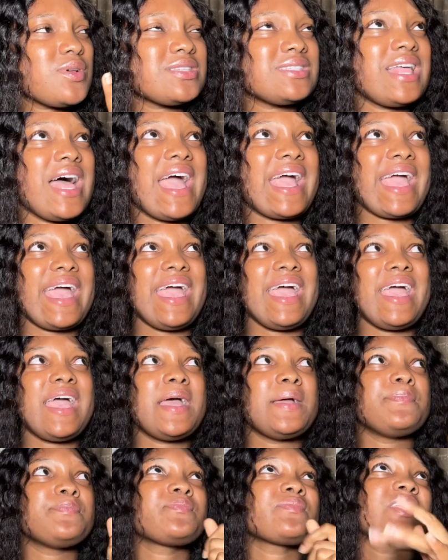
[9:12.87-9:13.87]
was like
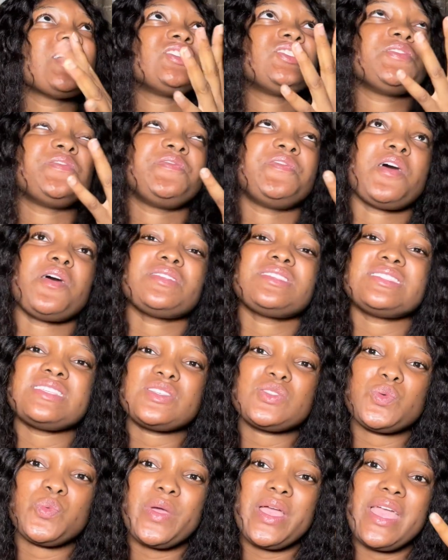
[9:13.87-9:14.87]
she felt
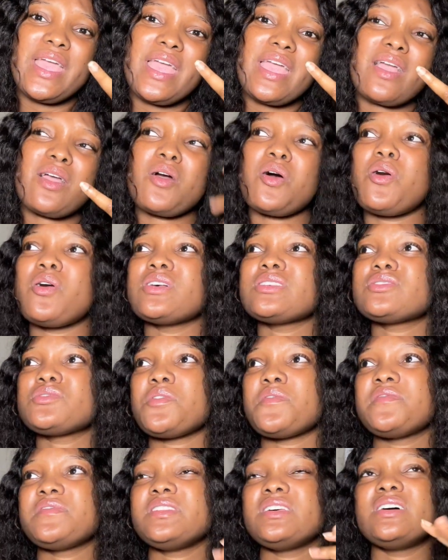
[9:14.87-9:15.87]
this way because
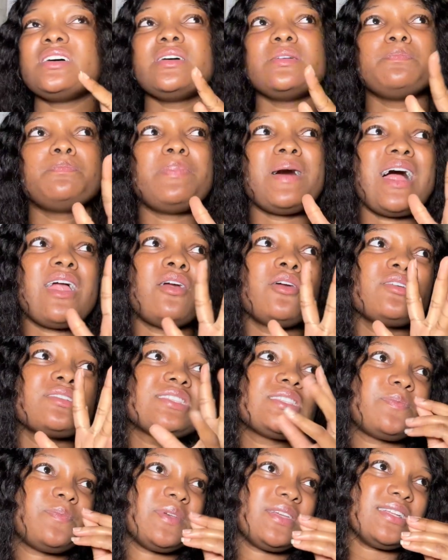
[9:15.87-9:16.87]
of the parrot
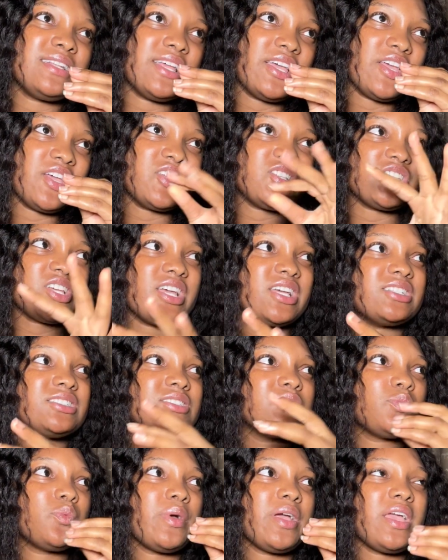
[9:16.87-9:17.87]
spillage and
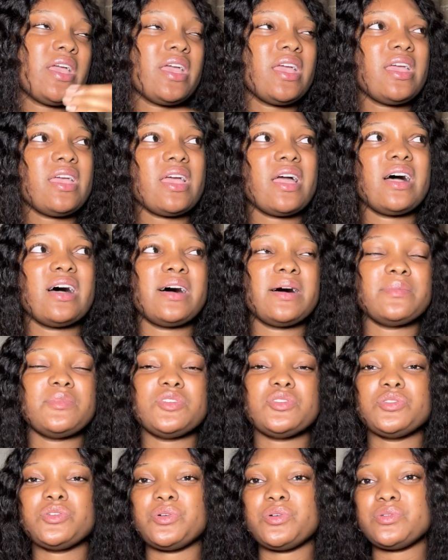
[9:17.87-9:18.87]
the way
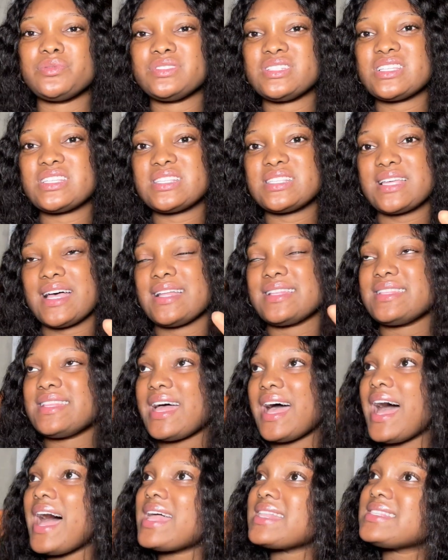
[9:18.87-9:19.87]
this and
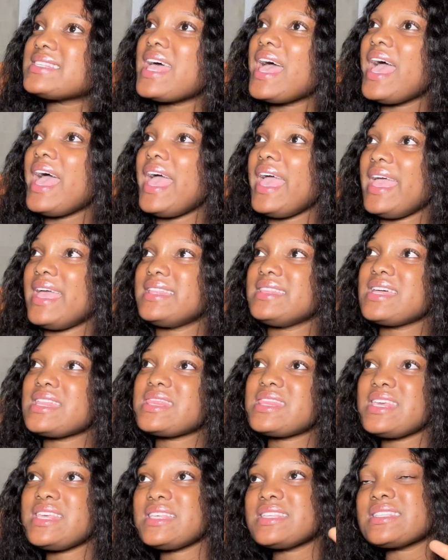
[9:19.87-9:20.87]
that and the
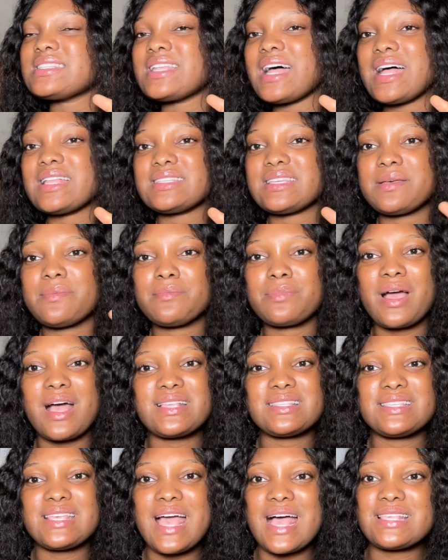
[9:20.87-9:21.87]
things that
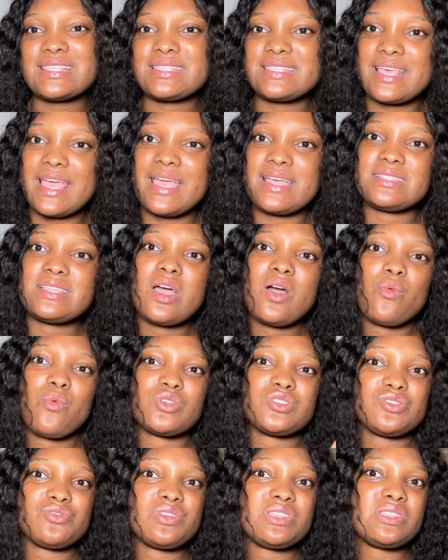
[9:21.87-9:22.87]
Cassia said
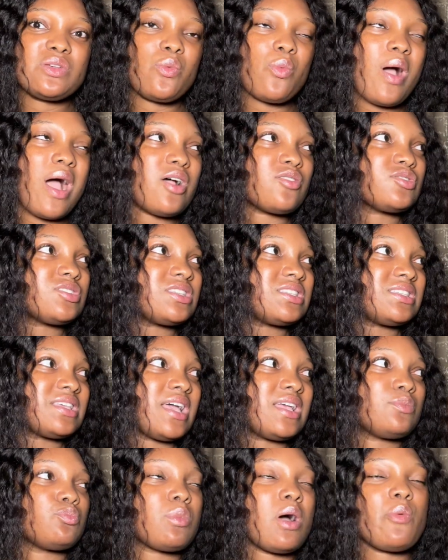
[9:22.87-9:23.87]
was the reason why she
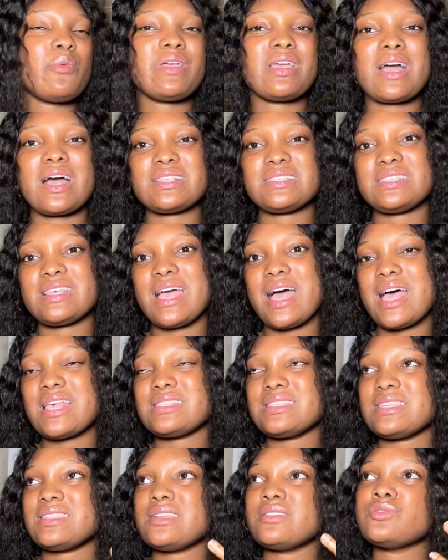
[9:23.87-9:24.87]
said why we Cassia
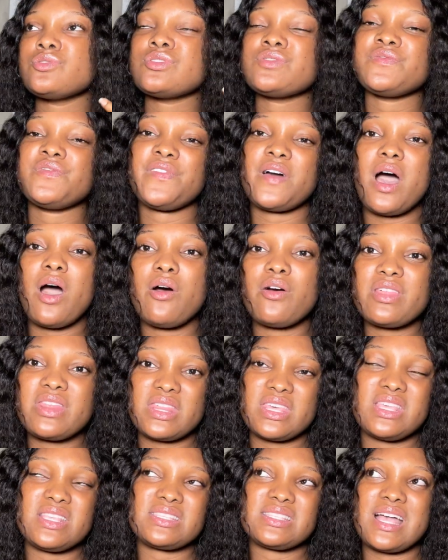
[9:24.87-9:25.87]
said those vile
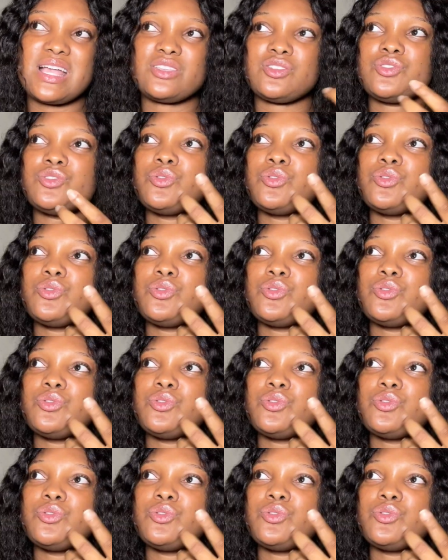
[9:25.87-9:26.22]
things that